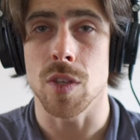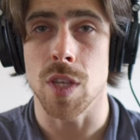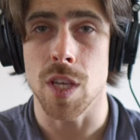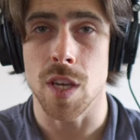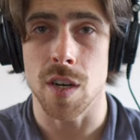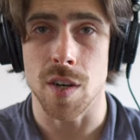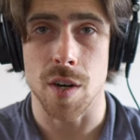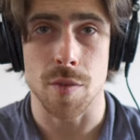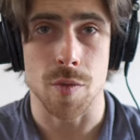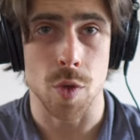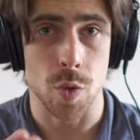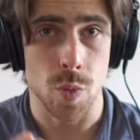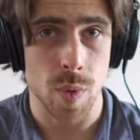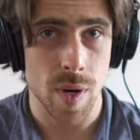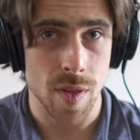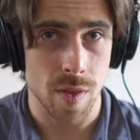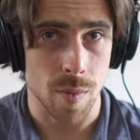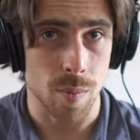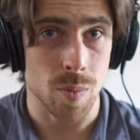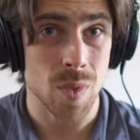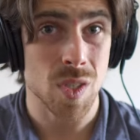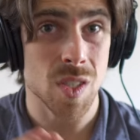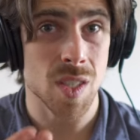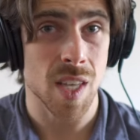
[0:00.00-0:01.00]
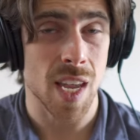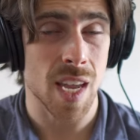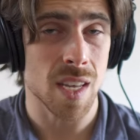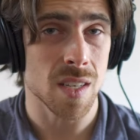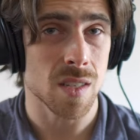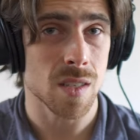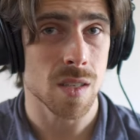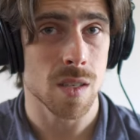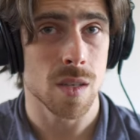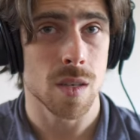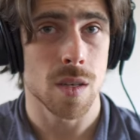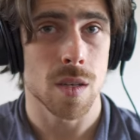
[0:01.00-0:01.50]
to hear if the rhythm
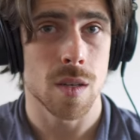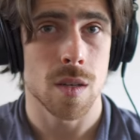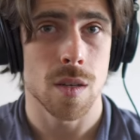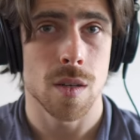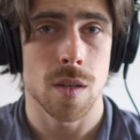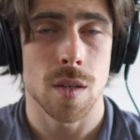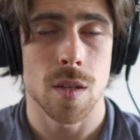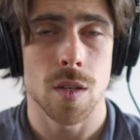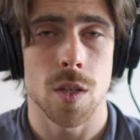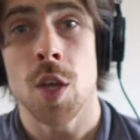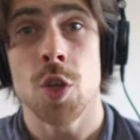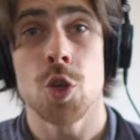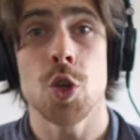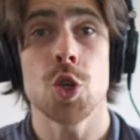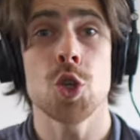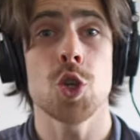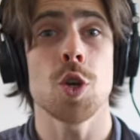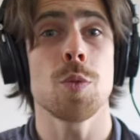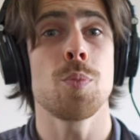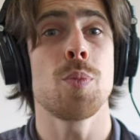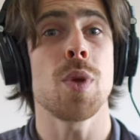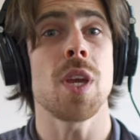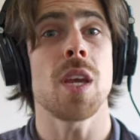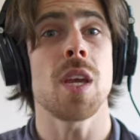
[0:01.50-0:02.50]
stays. You should